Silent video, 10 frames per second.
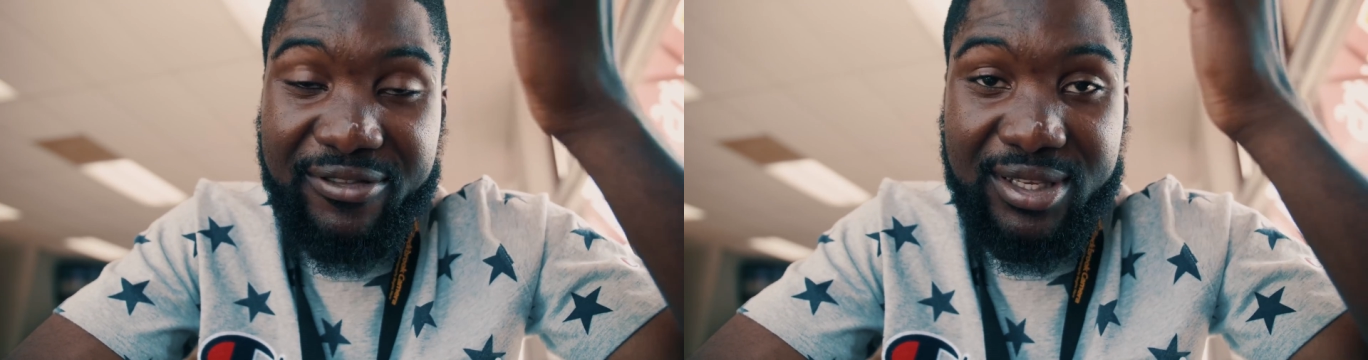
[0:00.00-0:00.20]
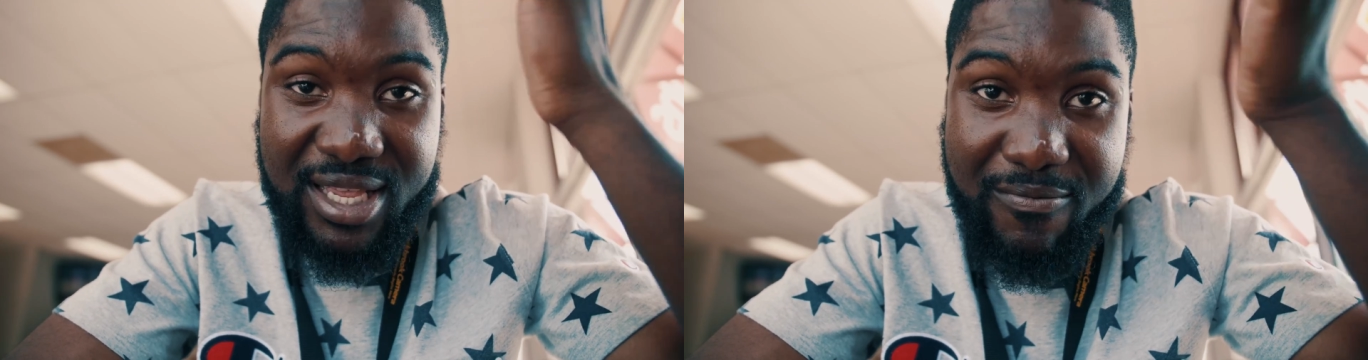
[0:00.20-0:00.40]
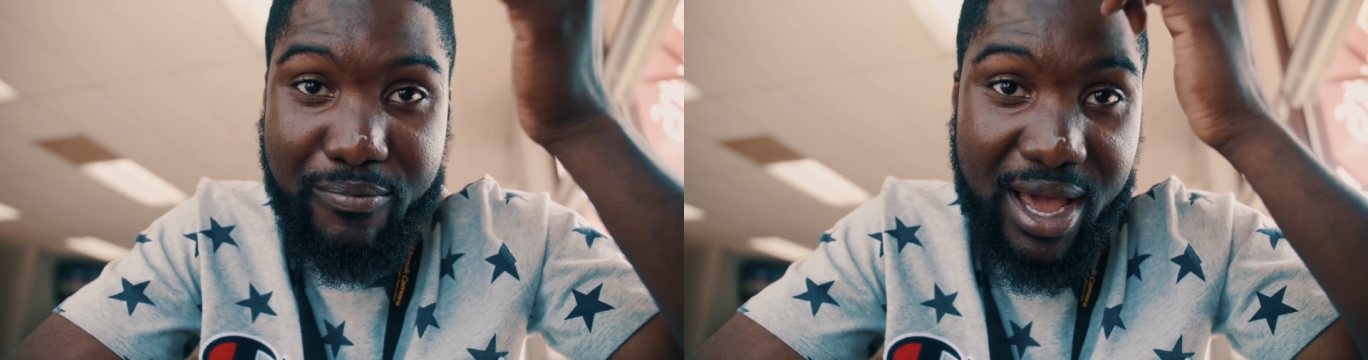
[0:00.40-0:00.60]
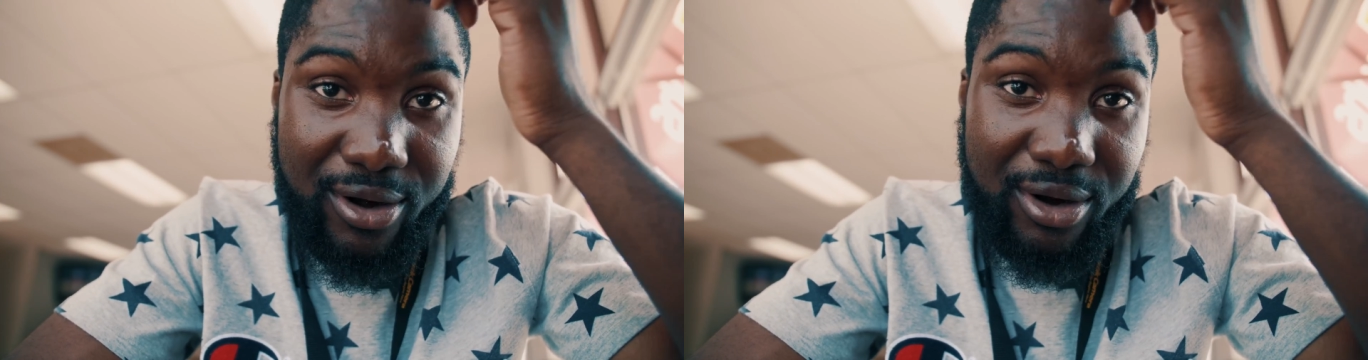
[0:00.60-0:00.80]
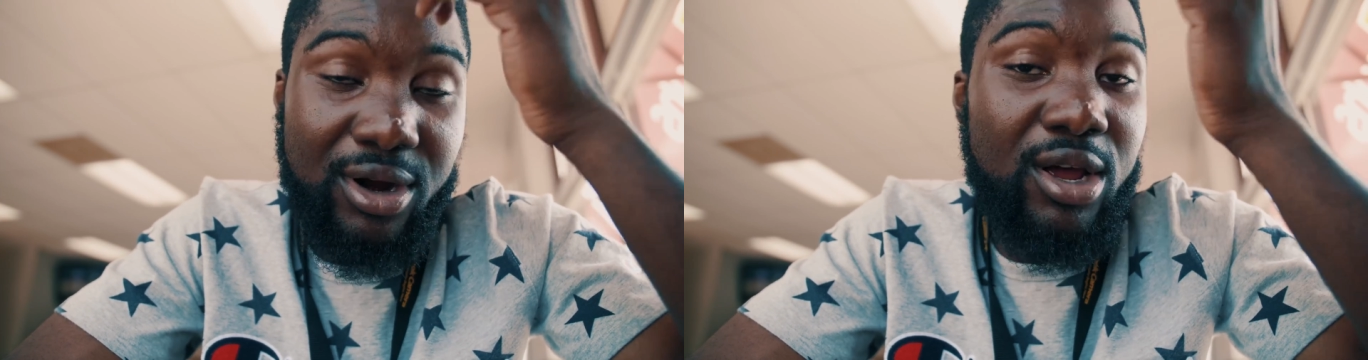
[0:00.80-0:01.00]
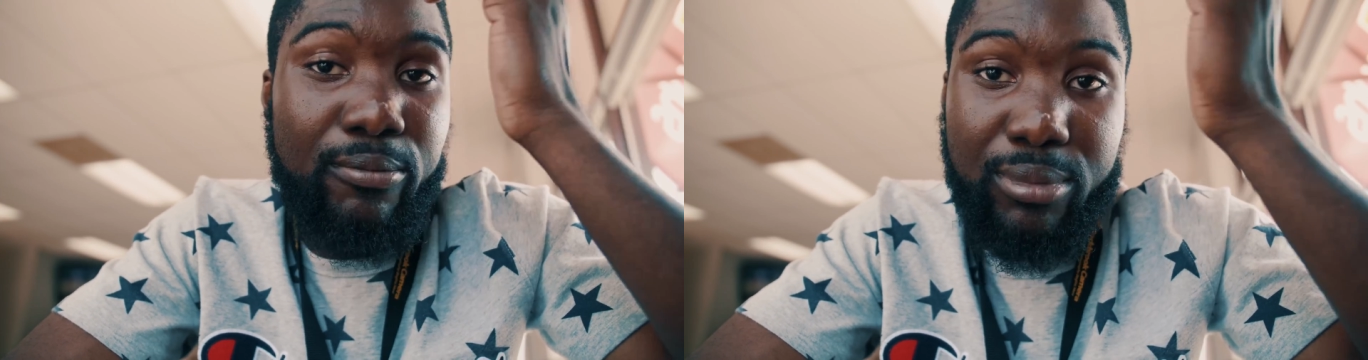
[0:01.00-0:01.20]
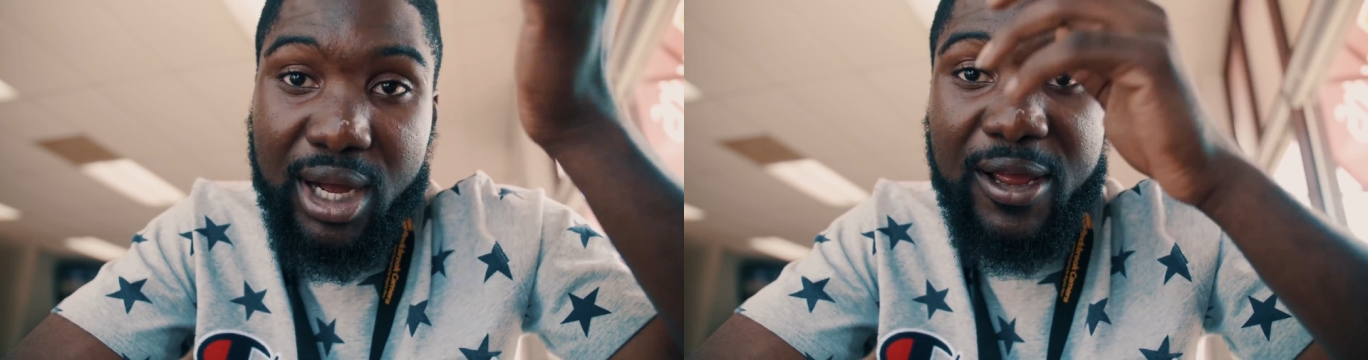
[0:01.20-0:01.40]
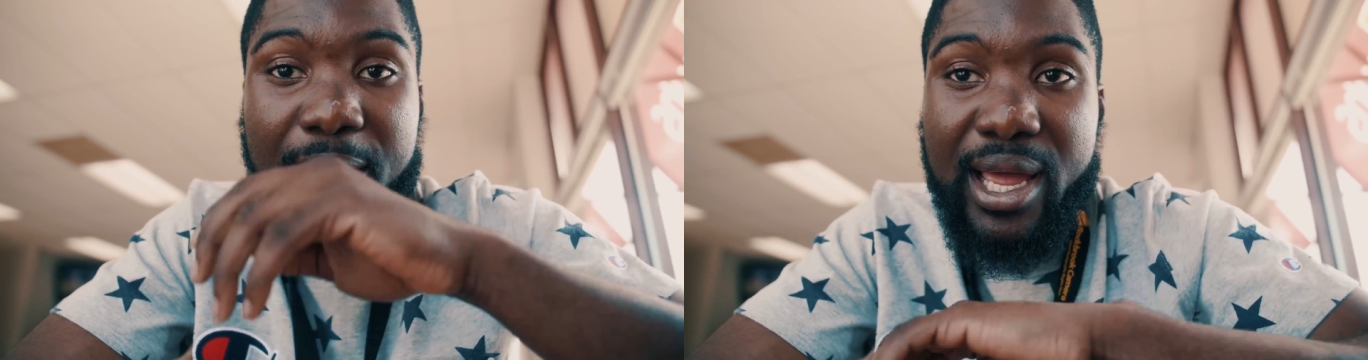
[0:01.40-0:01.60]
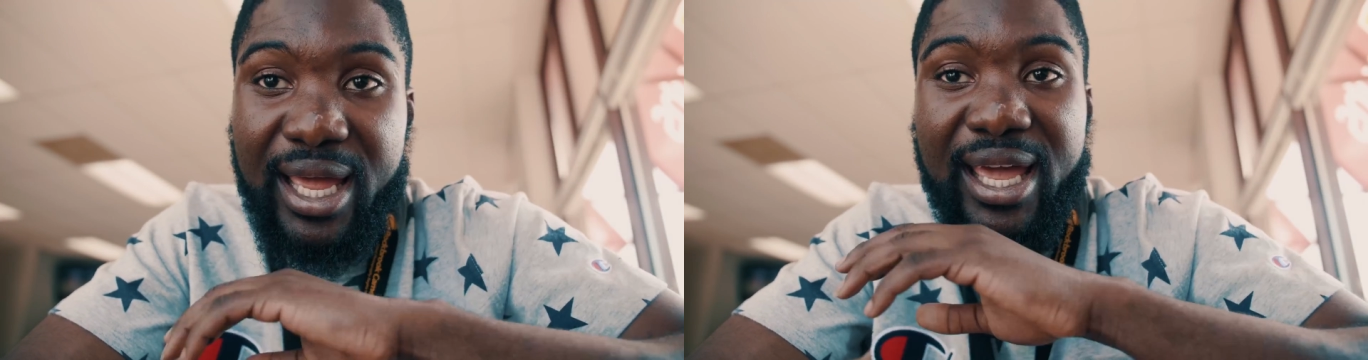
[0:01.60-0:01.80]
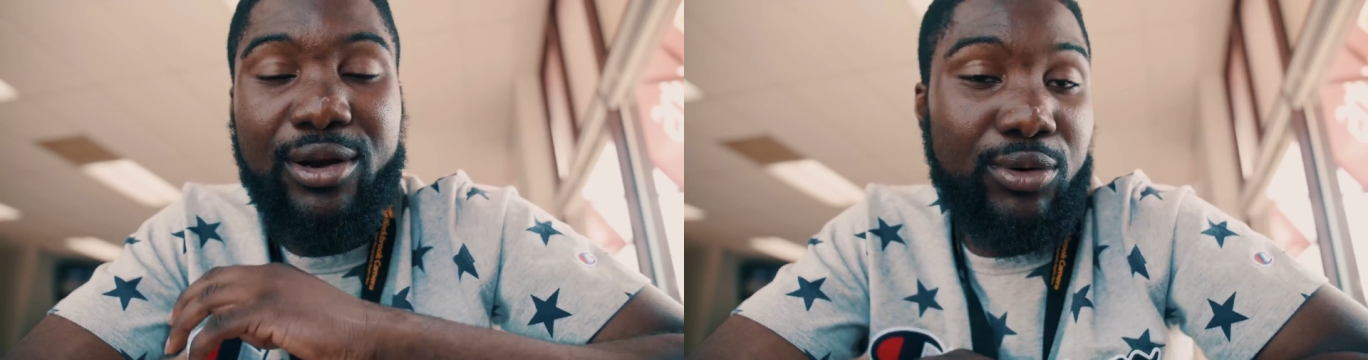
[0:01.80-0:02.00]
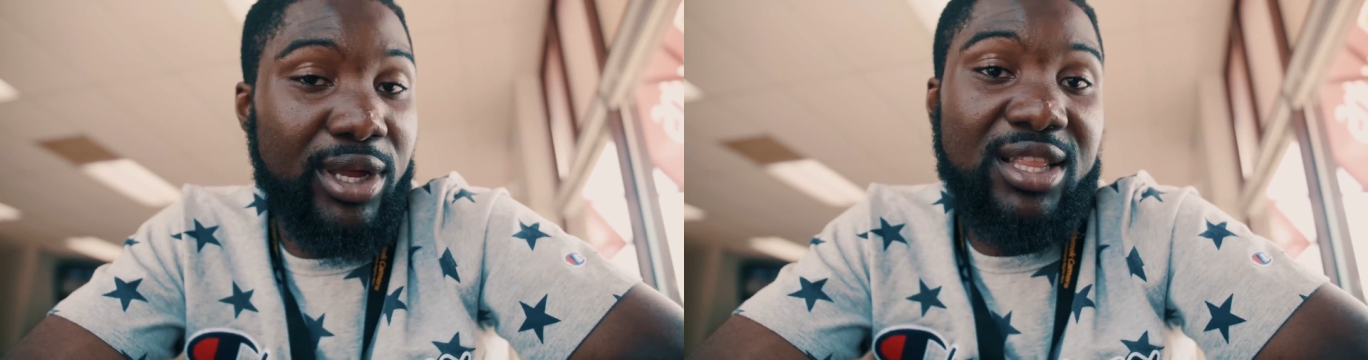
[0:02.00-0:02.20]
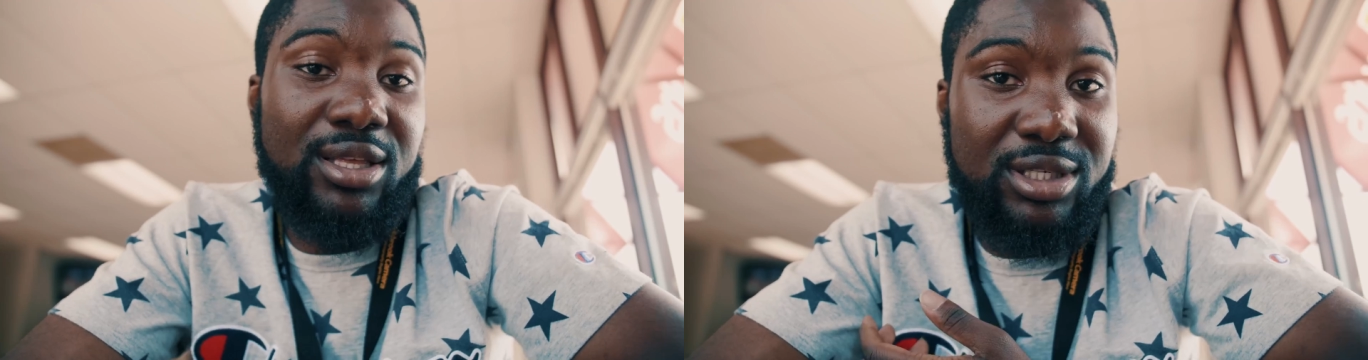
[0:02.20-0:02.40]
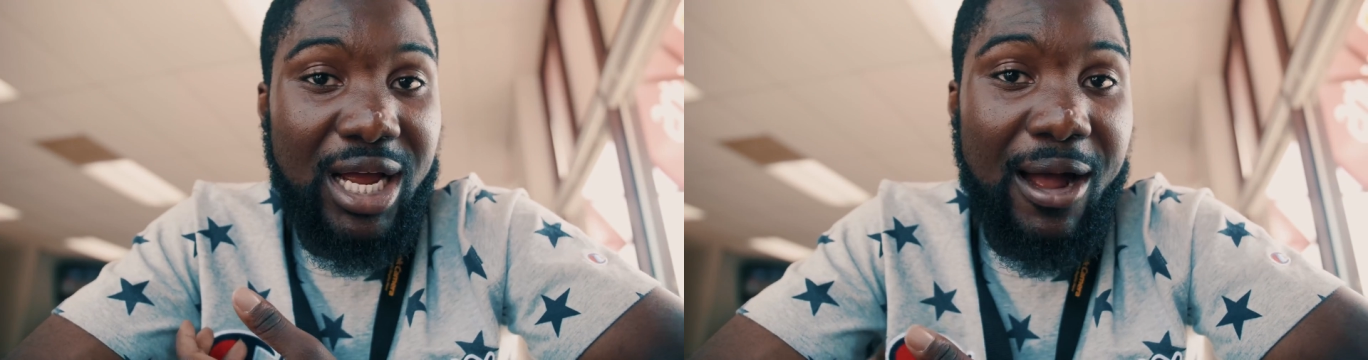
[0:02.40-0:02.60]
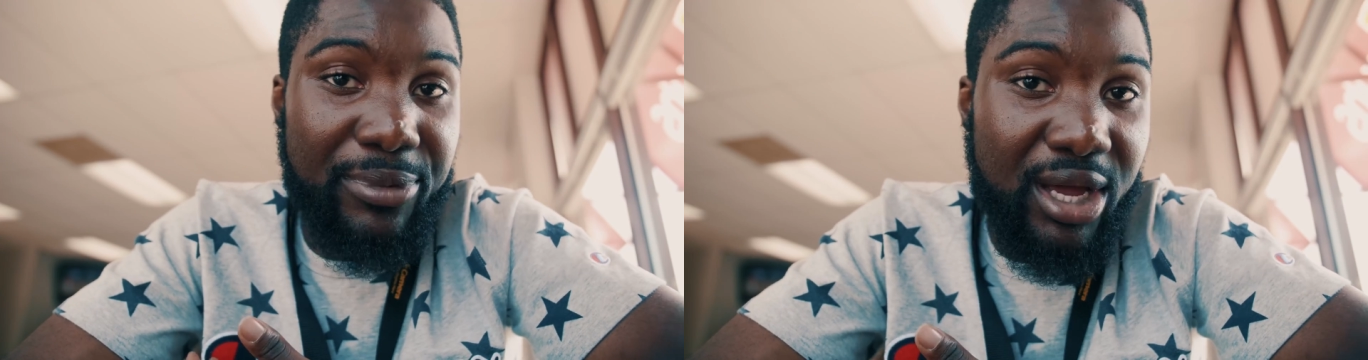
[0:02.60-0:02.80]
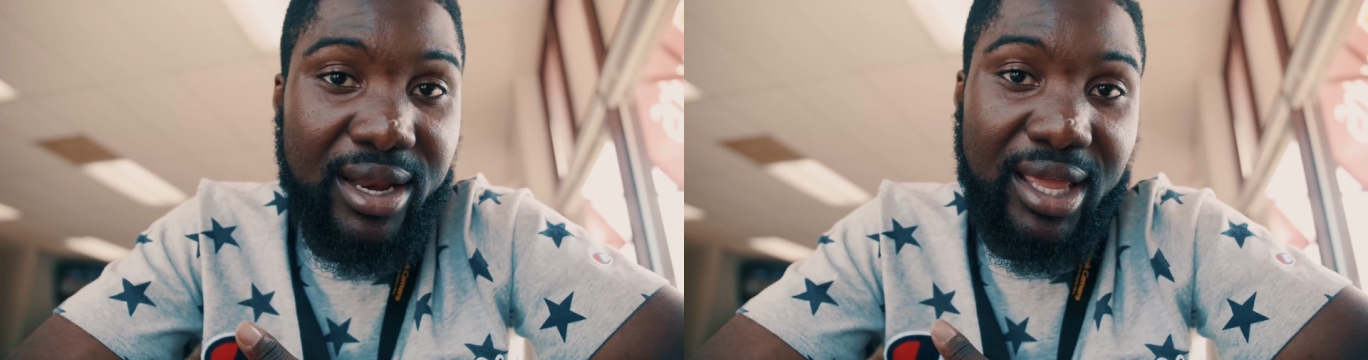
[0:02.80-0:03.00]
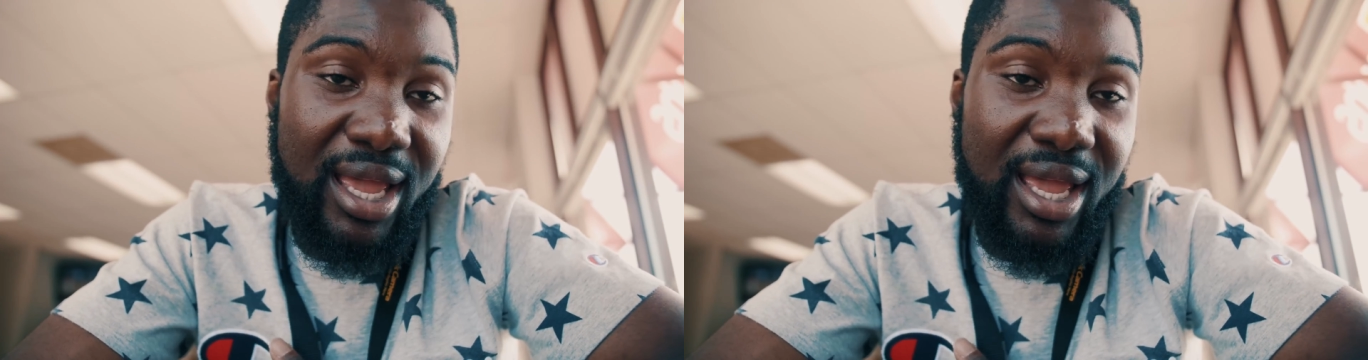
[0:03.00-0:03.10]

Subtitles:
I've seen better, but it will get the job done.